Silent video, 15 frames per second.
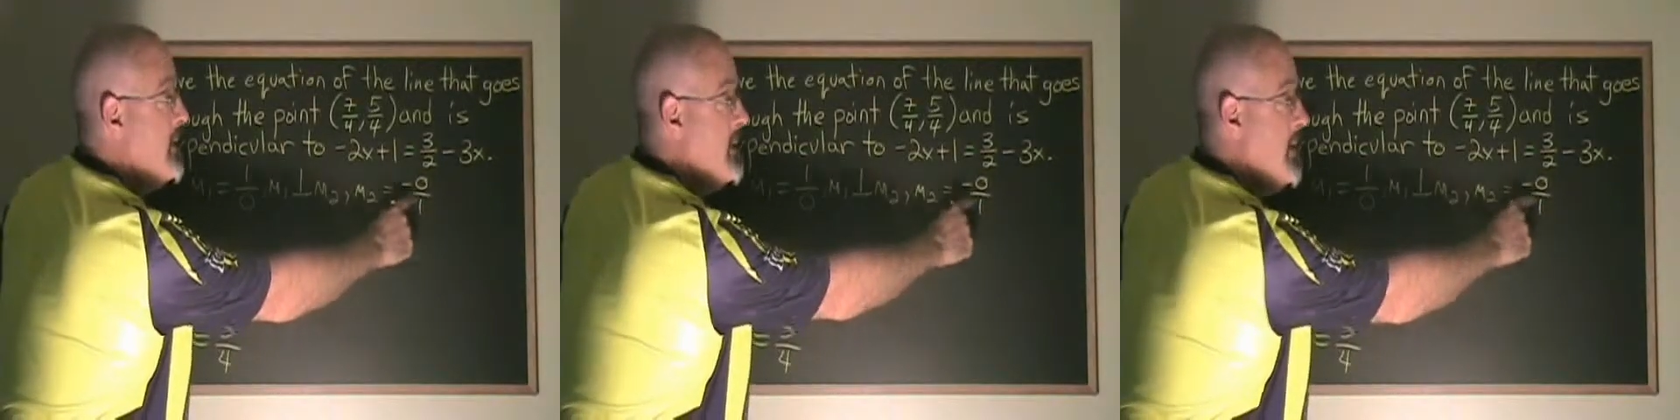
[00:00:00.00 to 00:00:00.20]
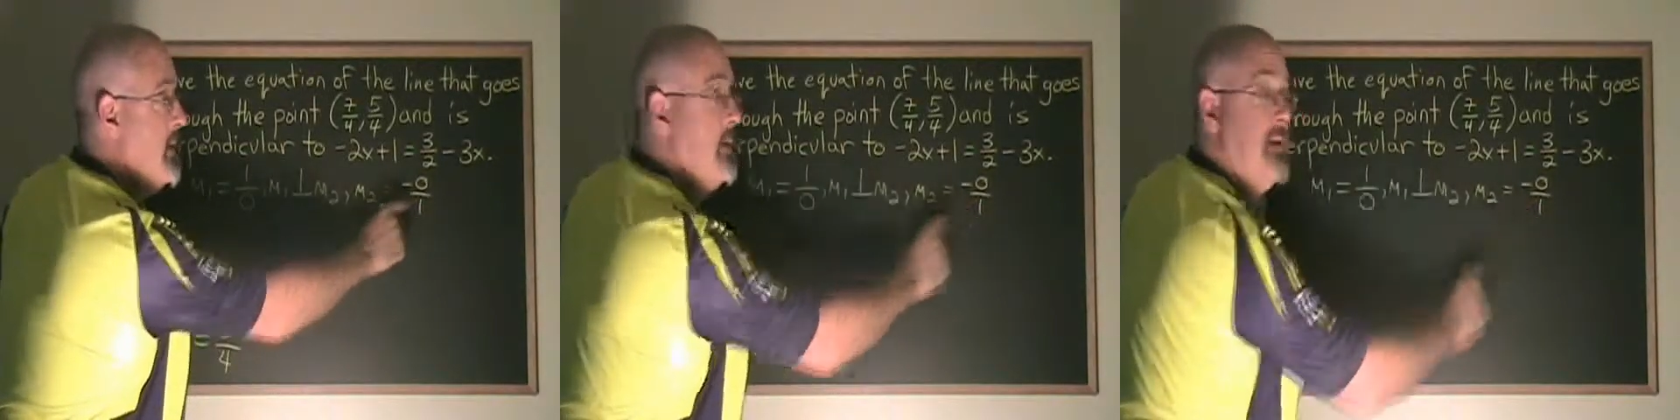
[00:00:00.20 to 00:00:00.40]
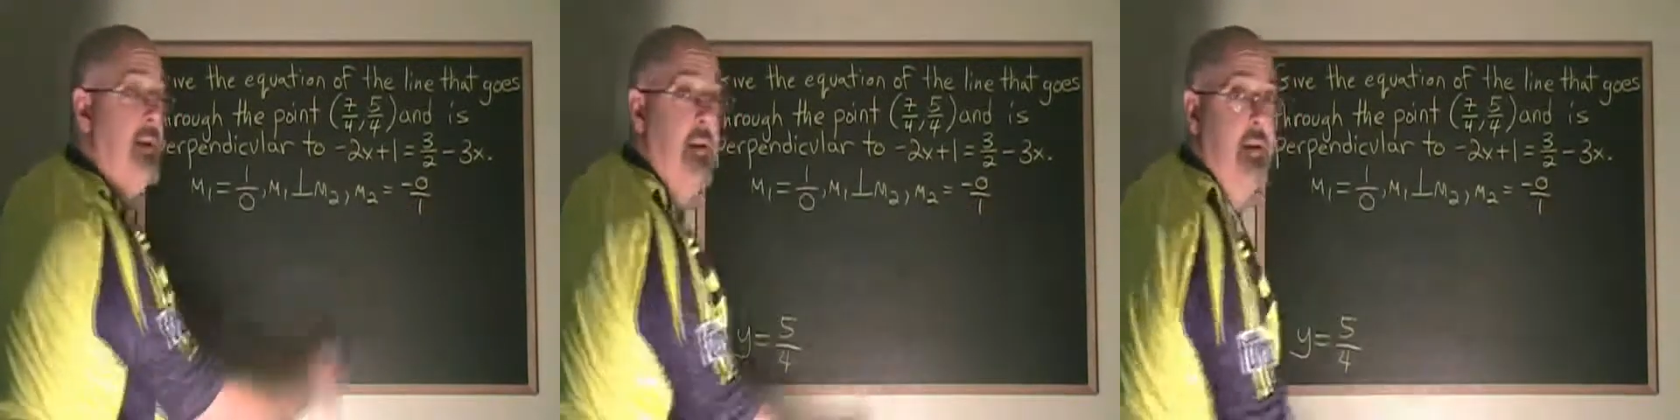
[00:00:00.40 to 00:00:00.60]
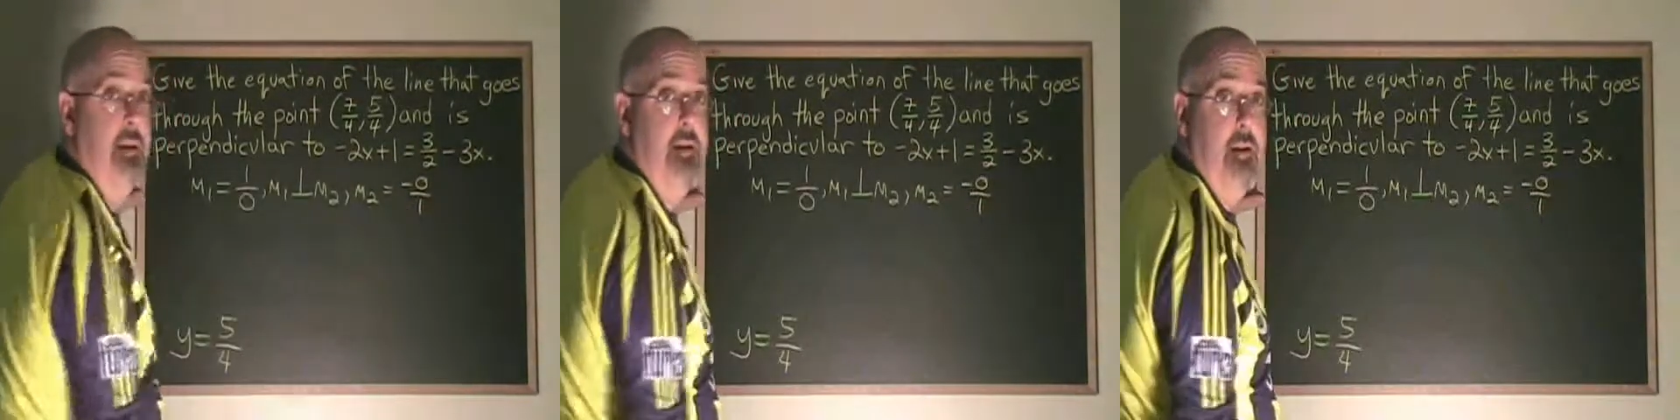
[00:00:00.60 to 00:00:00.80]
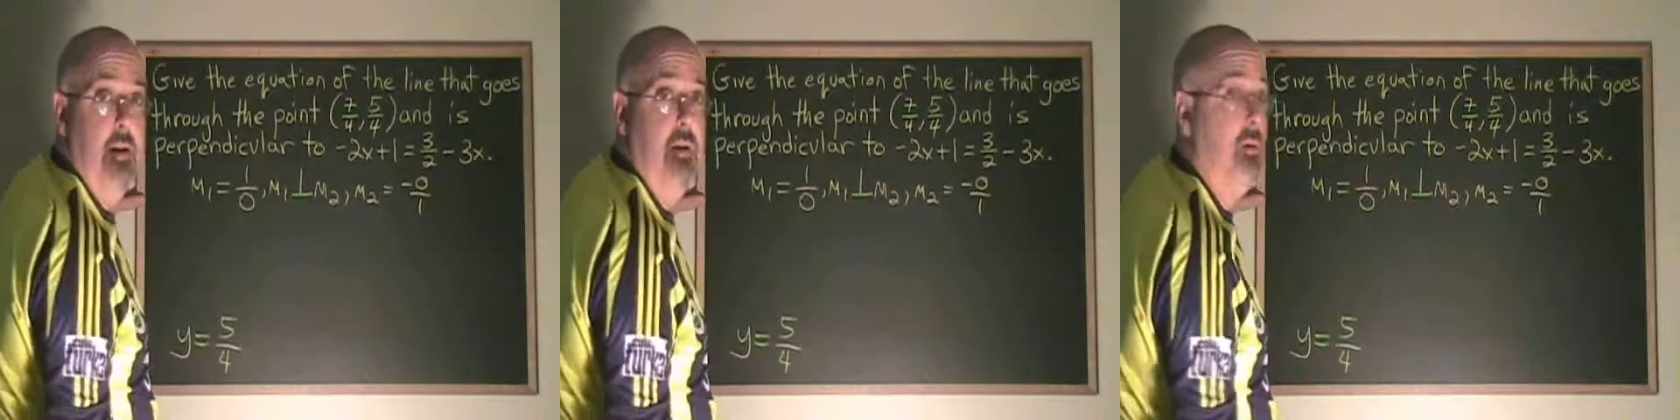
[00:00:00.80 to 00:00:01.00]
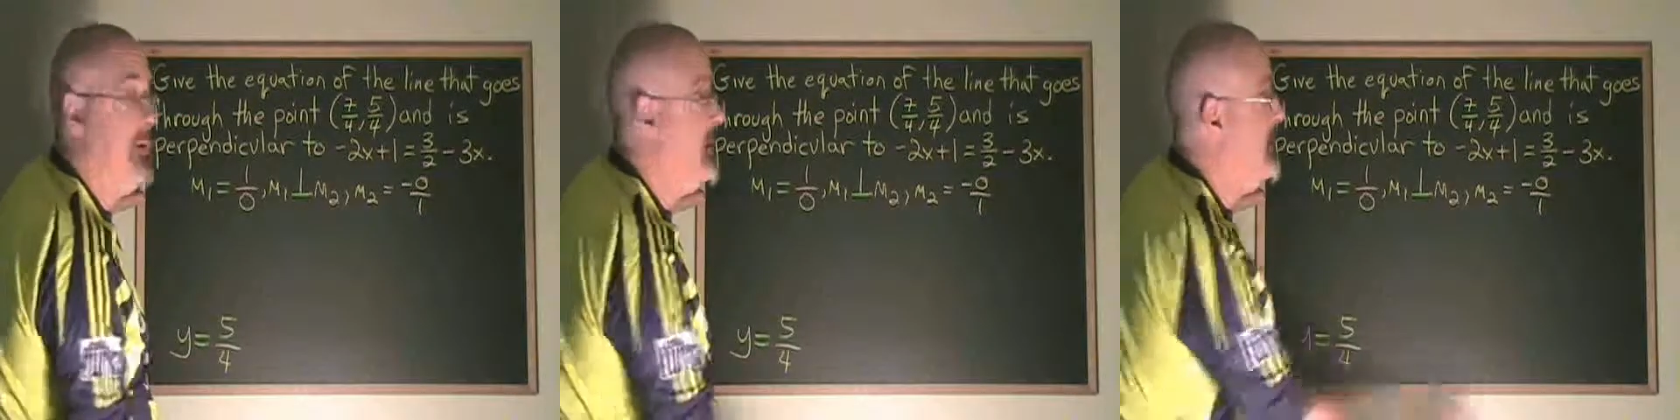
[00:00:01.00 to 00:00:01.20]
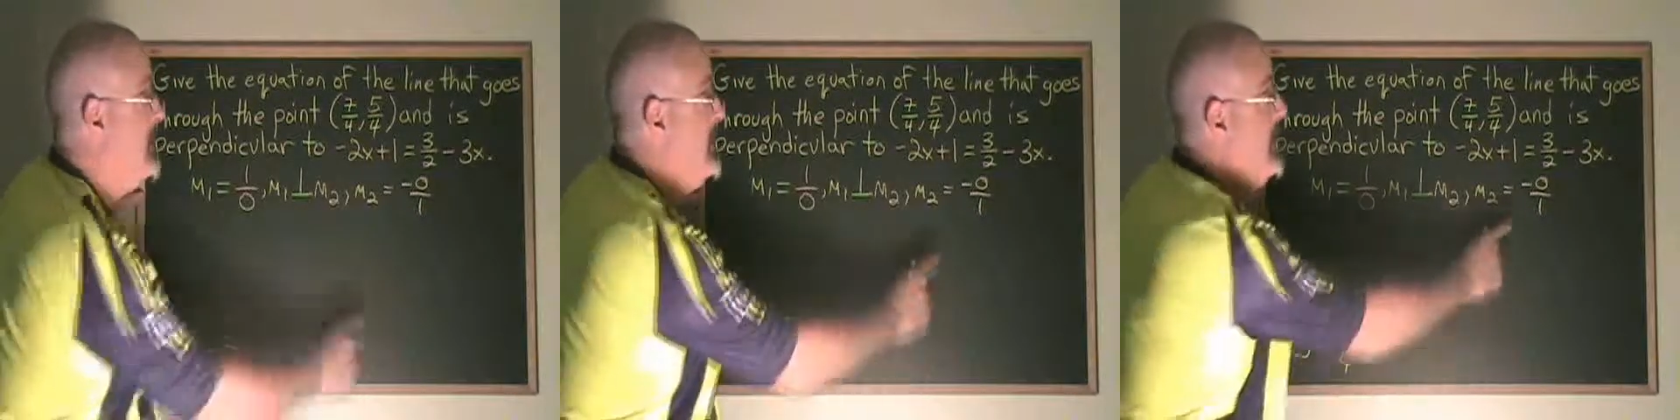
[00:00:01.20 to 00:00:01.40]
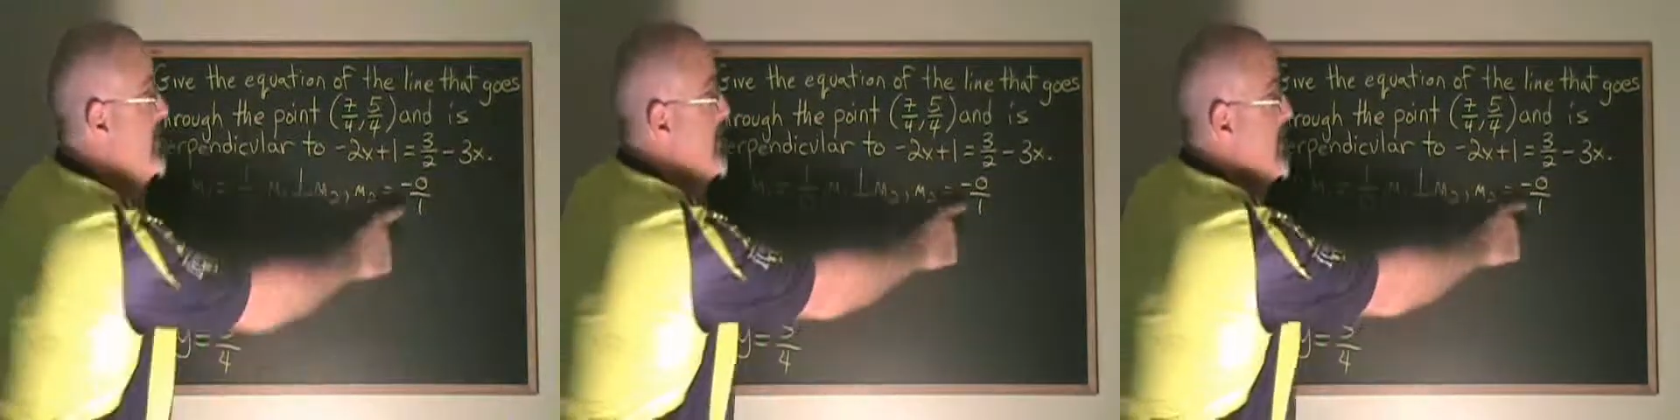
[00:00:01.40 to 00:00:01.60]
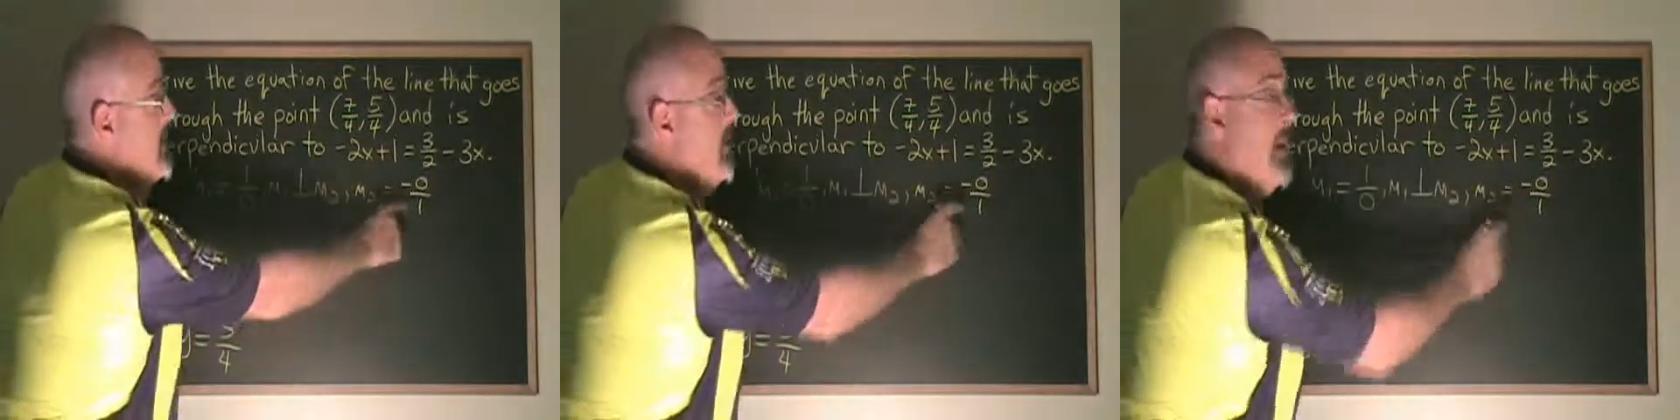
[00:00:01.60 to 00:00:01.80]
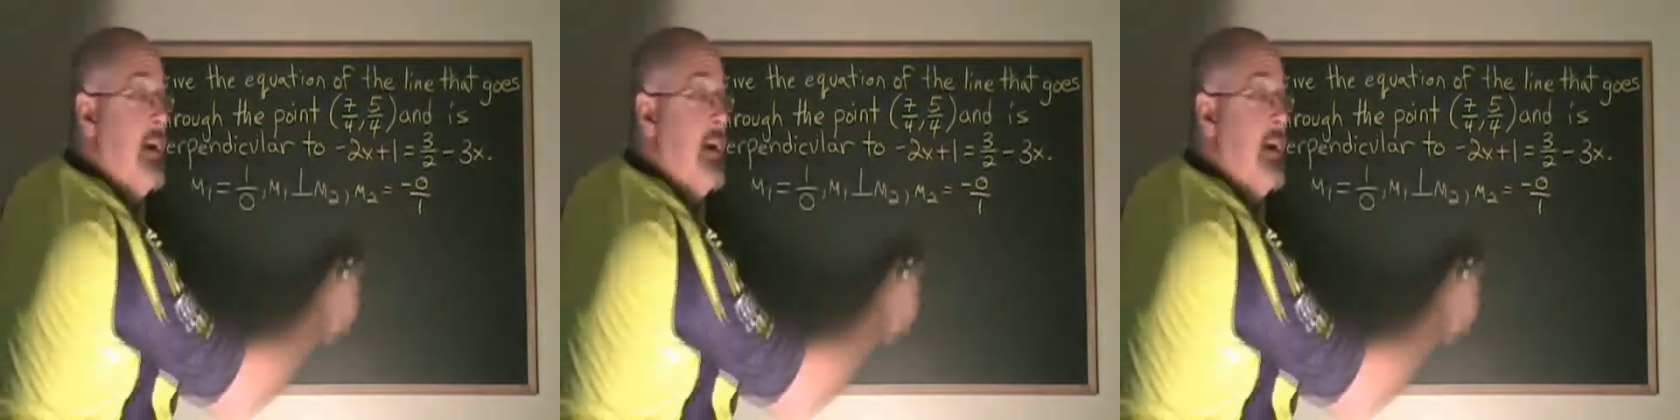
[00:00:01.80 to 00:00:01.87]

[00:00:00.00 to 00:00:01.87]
this is equal to 0,